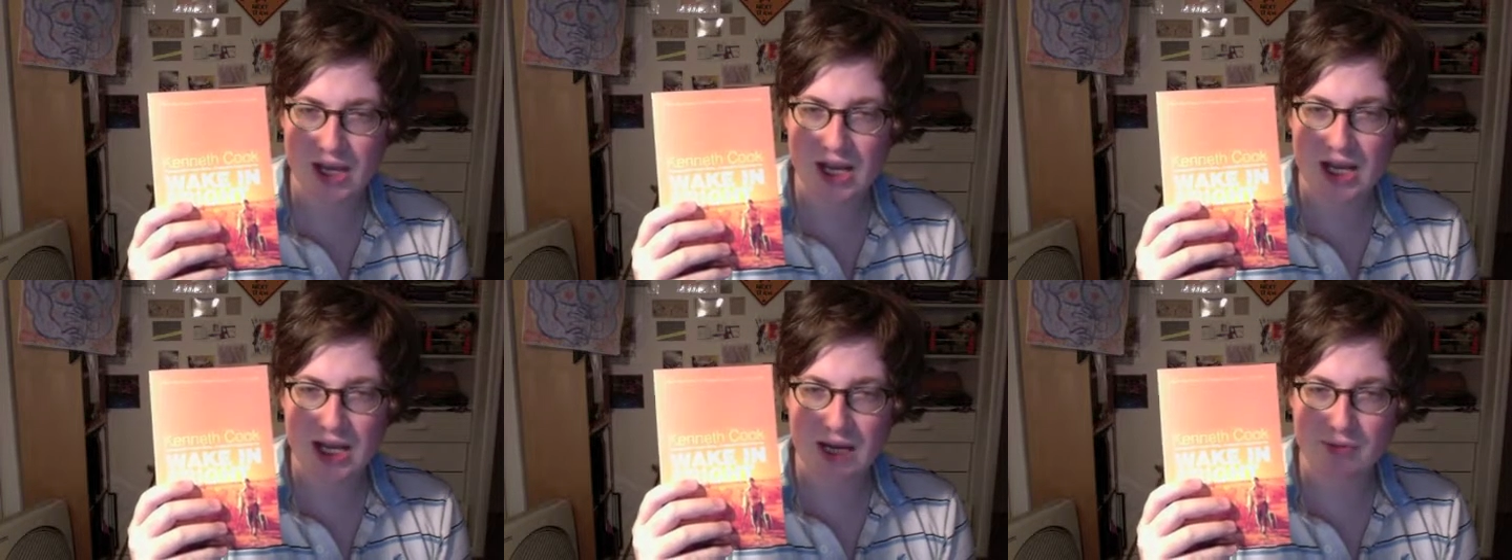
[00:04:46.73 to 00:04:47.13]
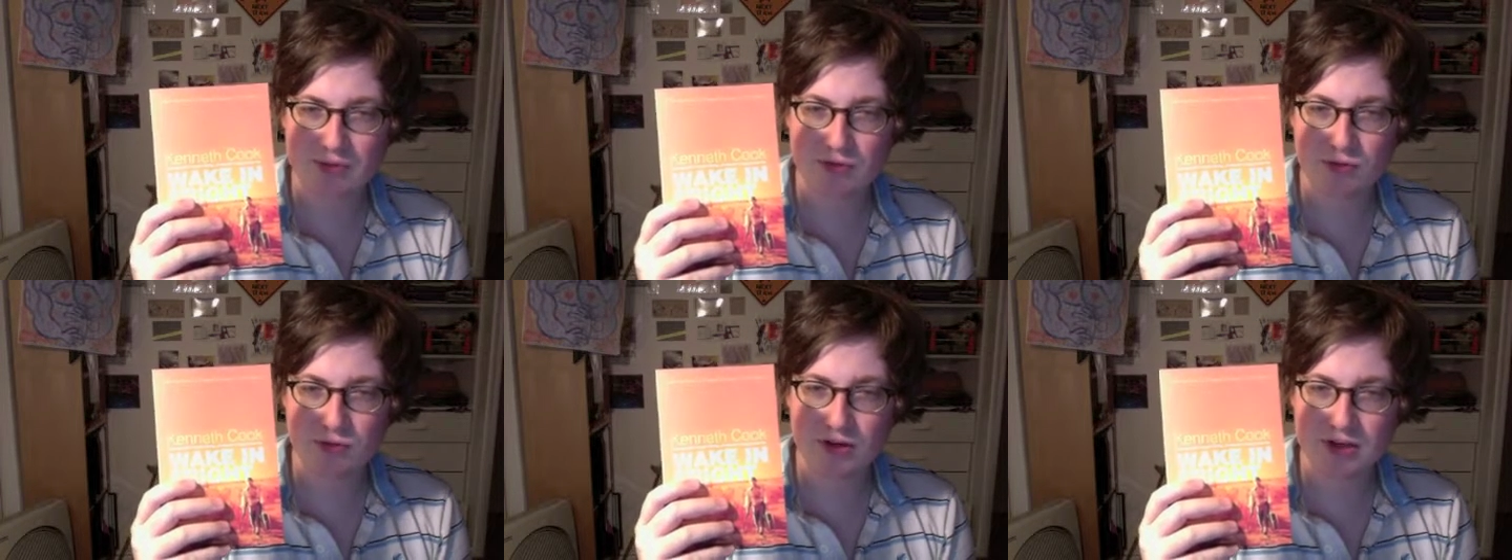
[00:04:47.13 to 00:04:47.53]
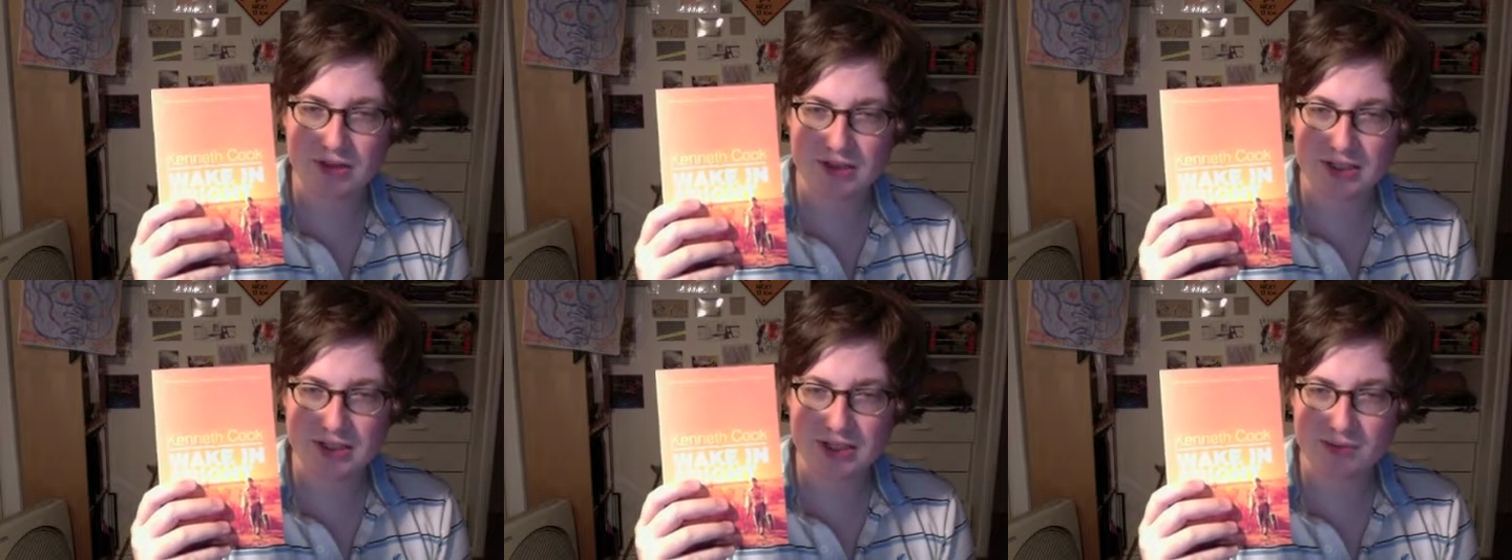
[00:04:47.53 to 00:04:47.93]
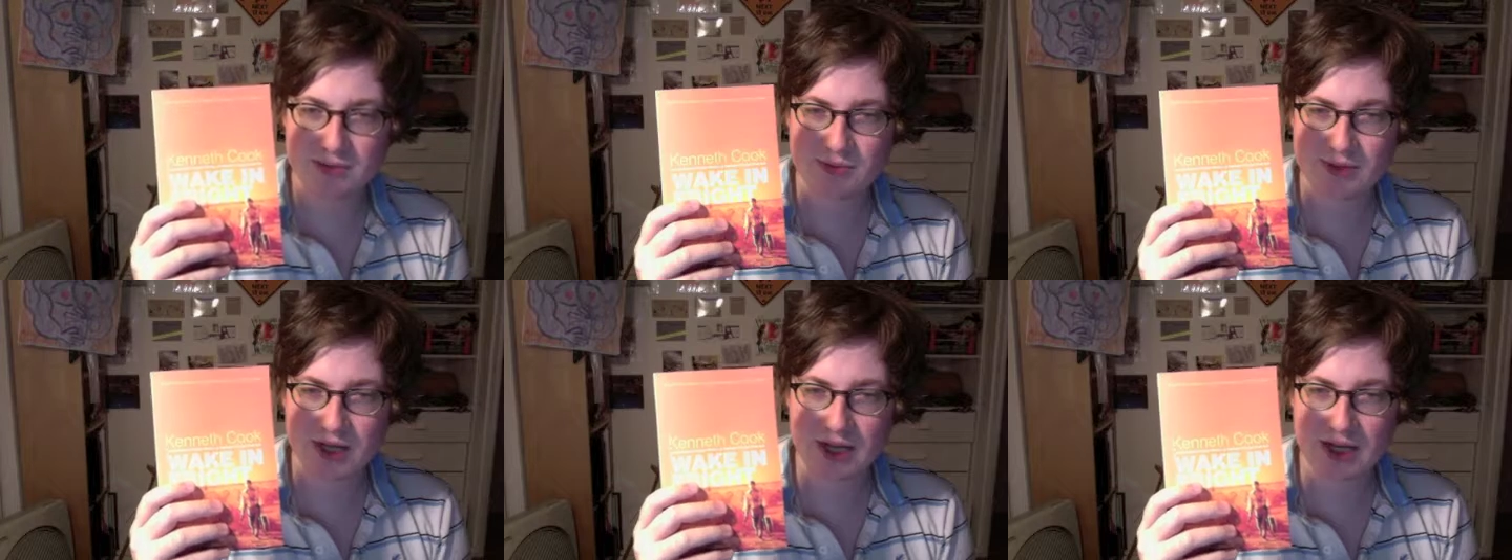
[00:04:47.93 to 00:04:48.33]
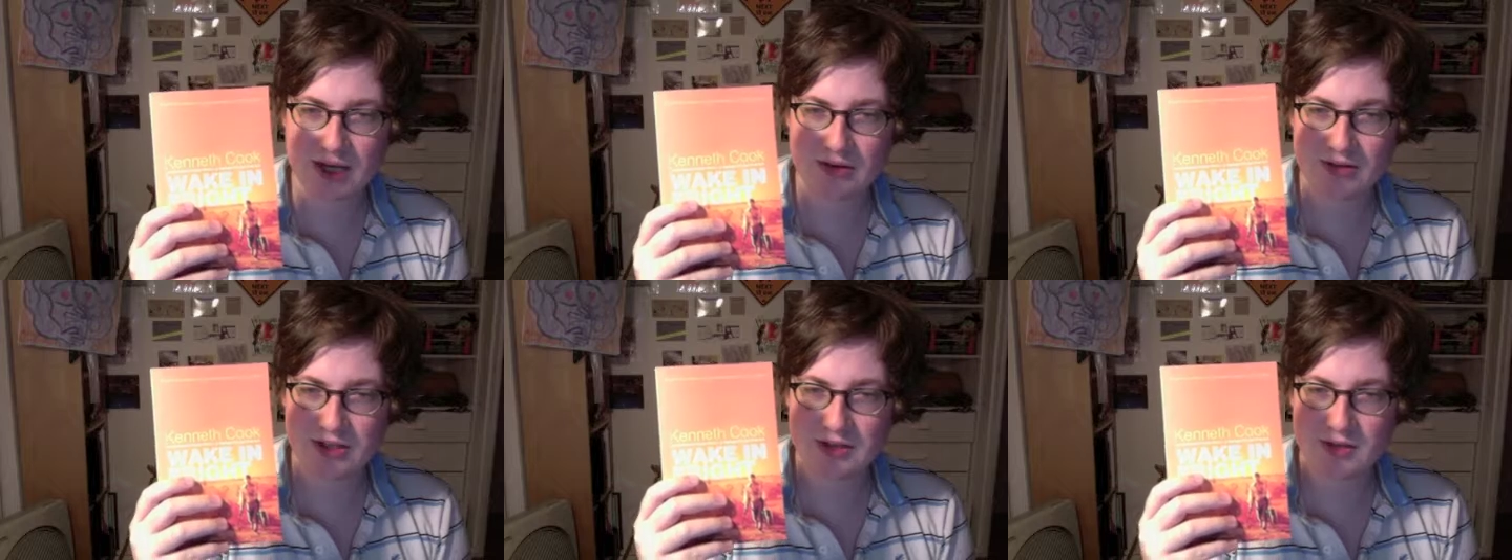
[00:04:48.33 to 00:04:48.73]
And before he goes to Japan,
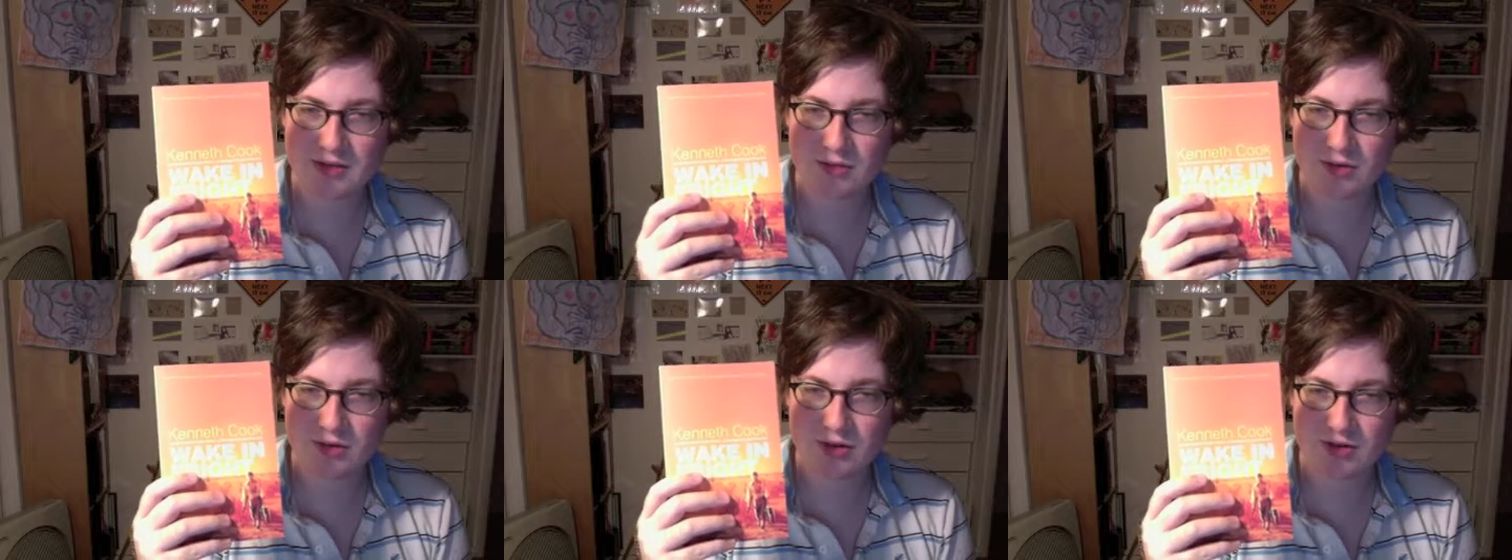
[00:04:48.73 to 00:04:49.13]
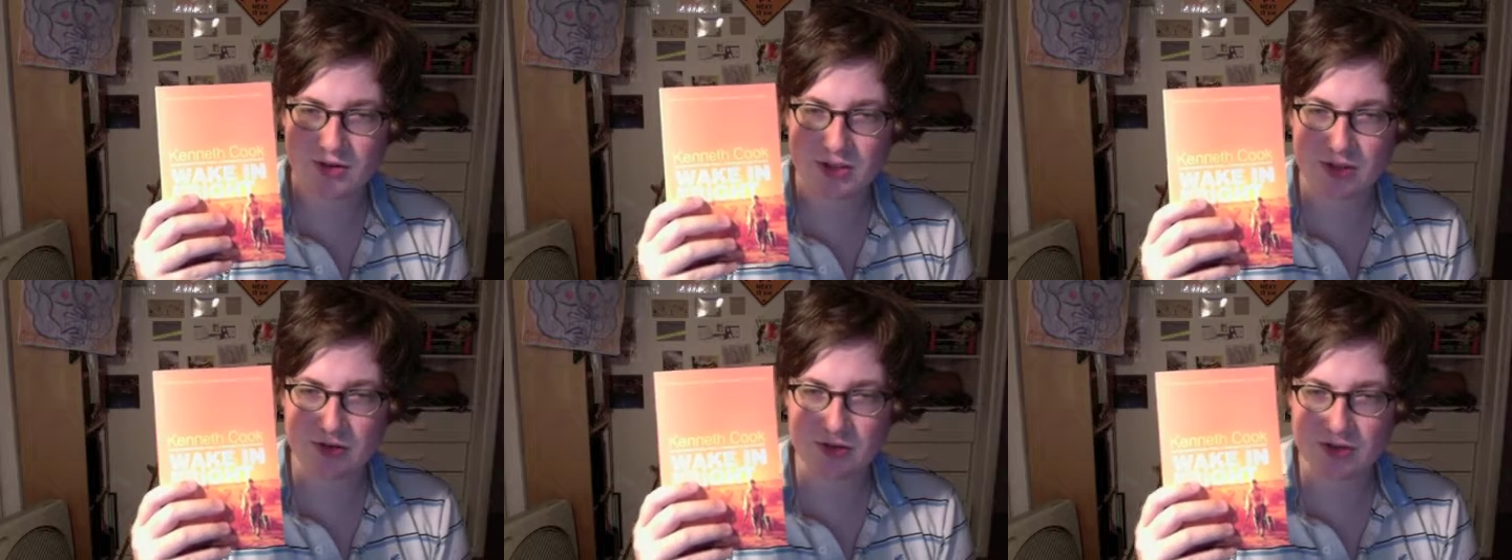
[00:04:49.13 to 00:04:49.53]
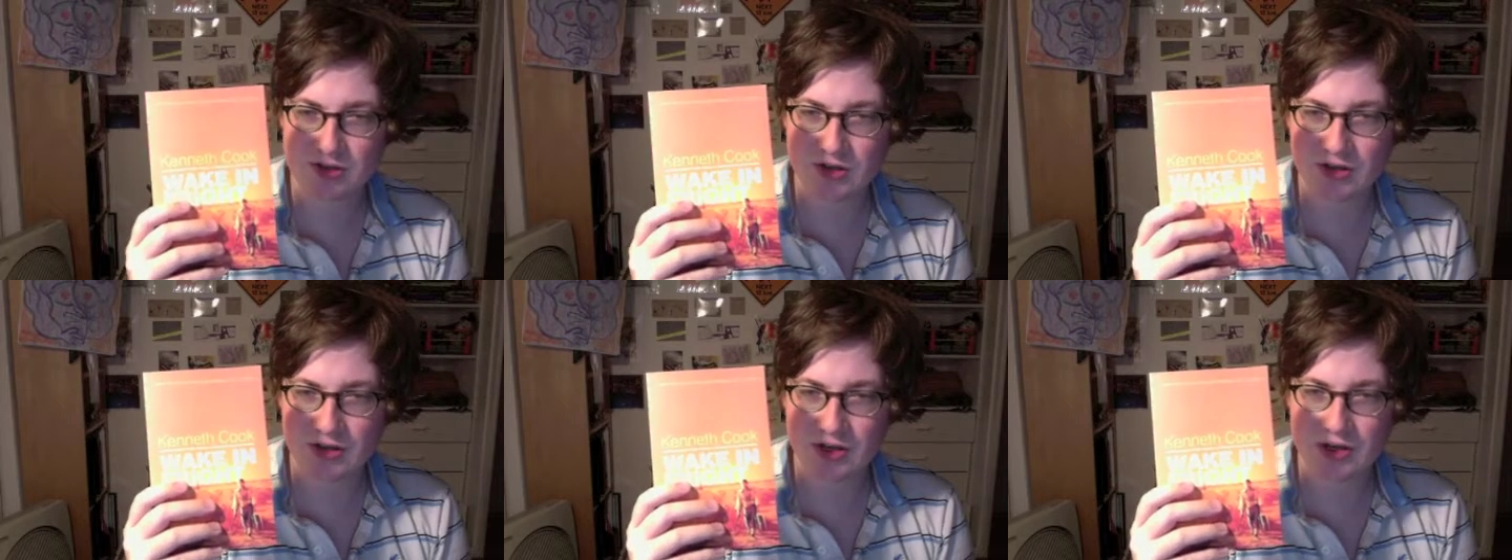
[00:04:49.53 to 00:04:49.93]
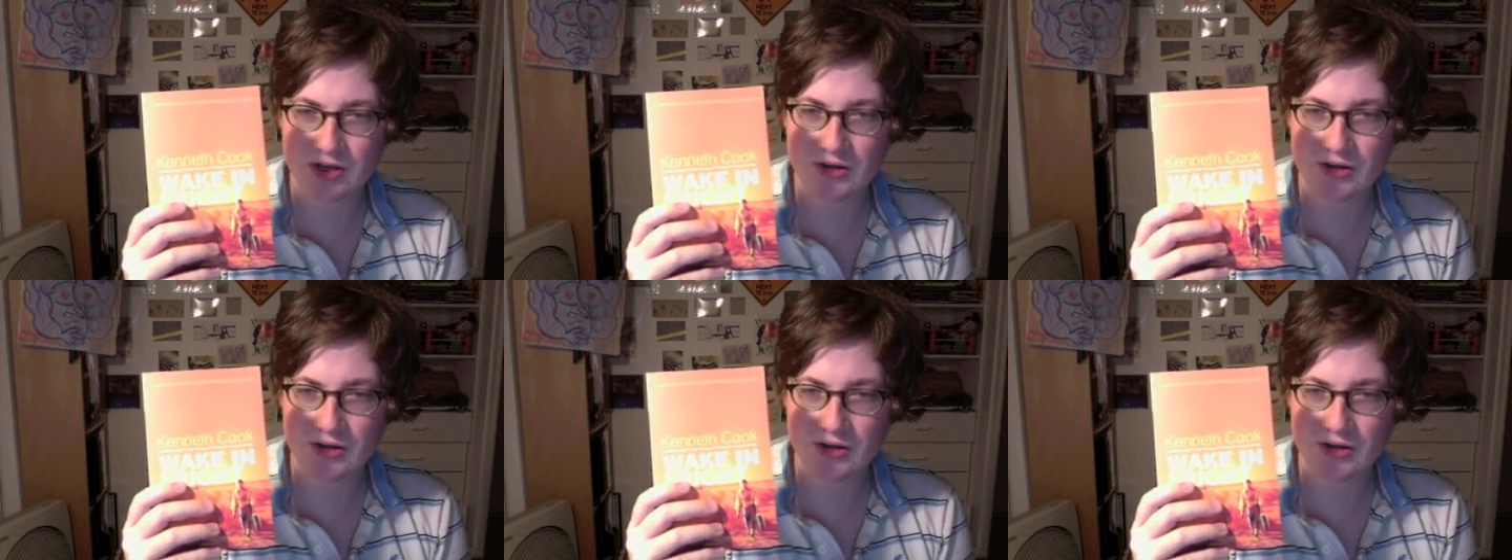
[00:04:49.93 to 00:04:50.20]
James Bond goes to Australia,